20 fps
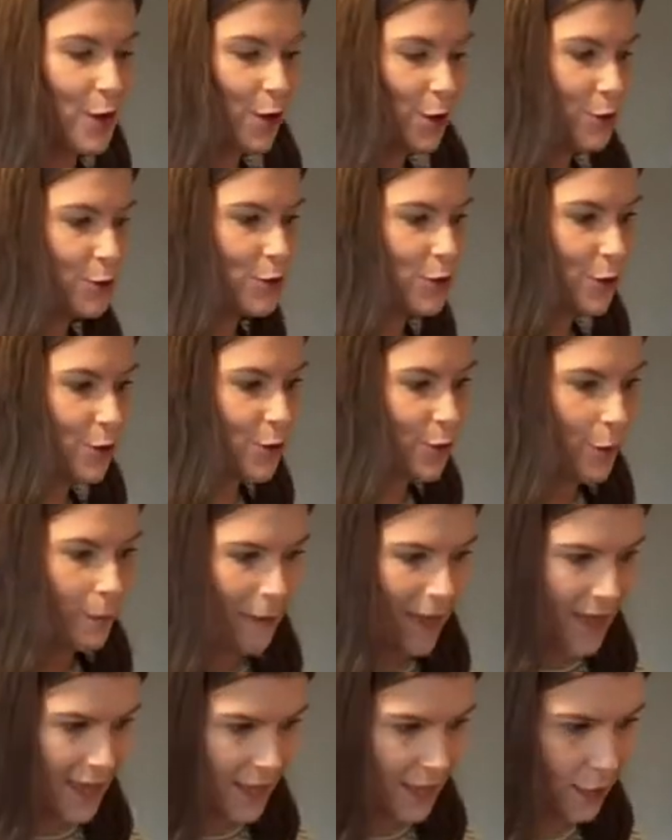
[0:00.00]
onto your
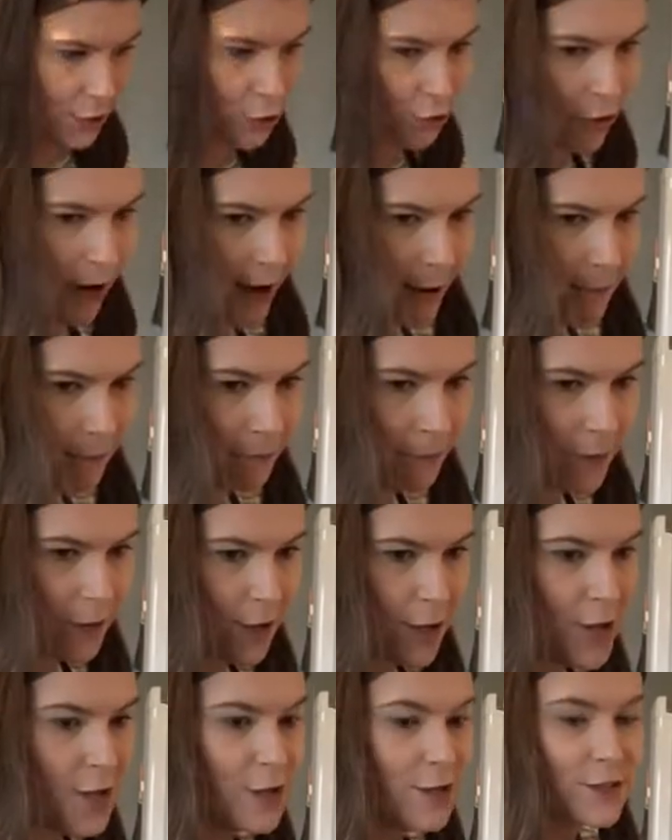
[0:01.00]
baking tray.
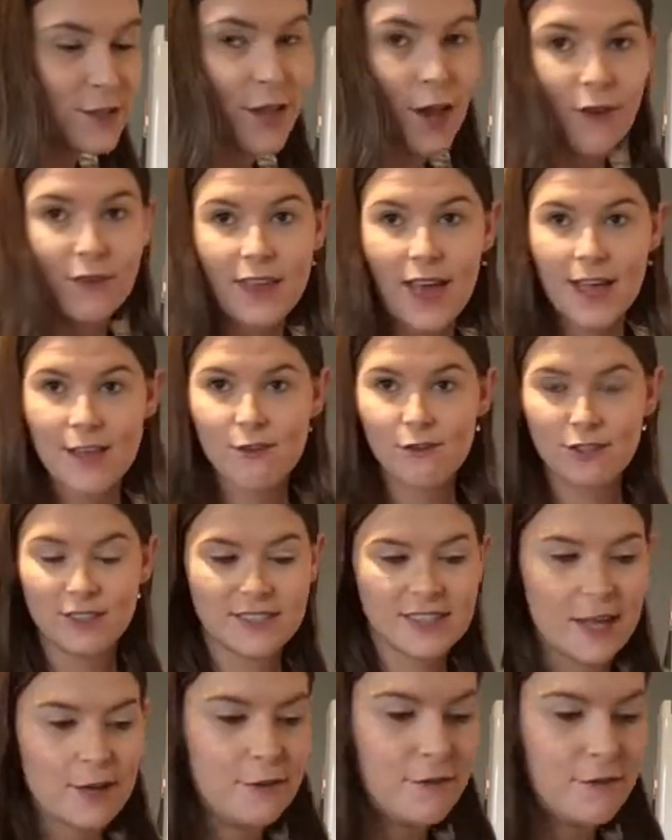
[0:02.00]
So get yourself